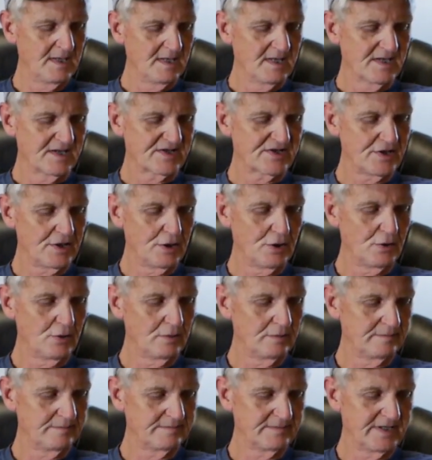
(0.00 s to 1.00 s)

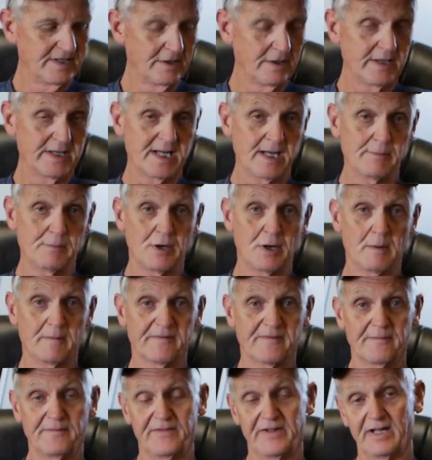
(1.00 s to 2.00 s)
So Gary came home
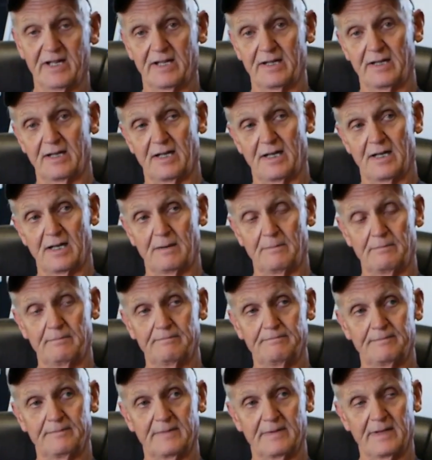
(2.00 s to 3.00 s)
from Vietnam,
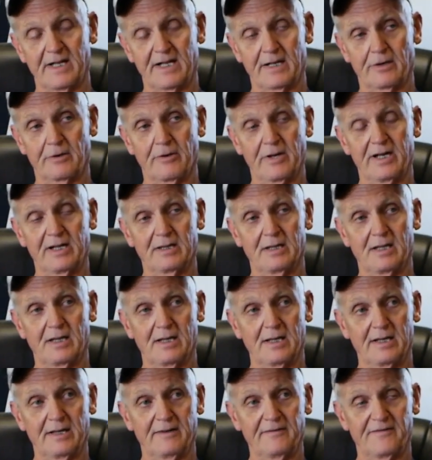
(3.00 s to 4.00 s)
had a great
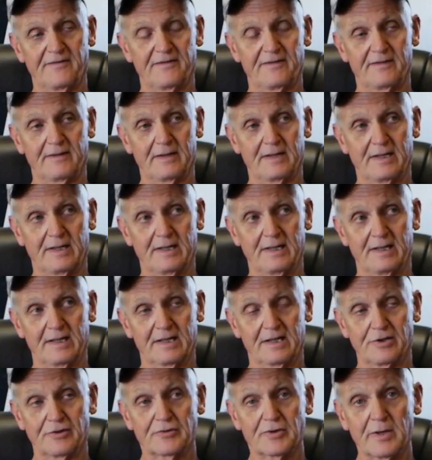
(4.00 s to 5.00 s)
life,
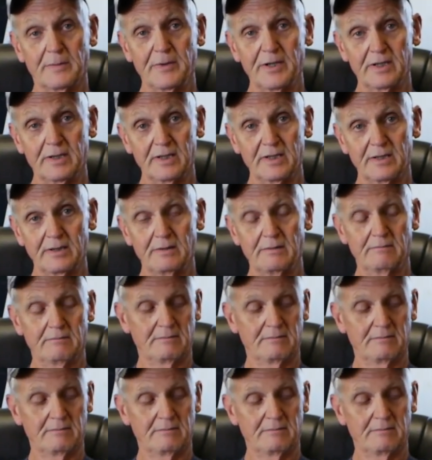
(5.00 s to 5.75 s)
contributed.